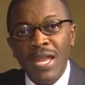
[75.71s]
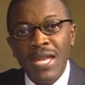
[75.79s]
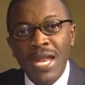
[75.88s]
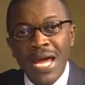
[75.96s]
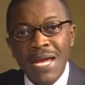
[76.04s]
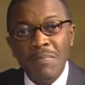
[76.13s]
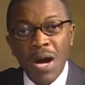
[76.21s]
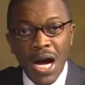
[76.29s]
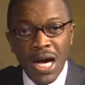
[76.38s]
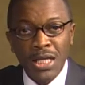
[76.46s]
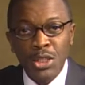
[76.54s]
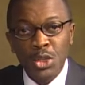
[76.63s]

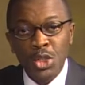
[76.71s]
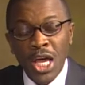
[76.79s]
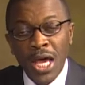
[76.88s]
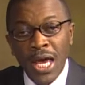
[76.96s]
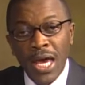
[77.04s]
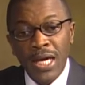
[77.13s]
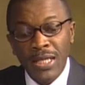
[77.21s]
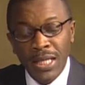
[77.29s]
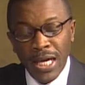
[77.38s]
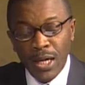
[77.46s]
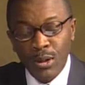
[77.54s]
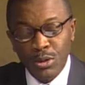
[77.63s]
Neimaj,
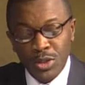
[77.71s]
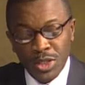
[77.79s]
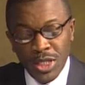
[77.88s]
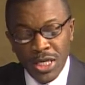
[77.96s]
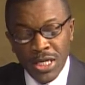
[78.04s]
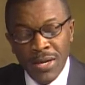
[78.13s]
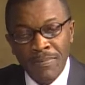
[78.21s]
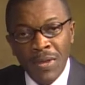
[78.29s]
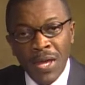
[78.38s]
LLC.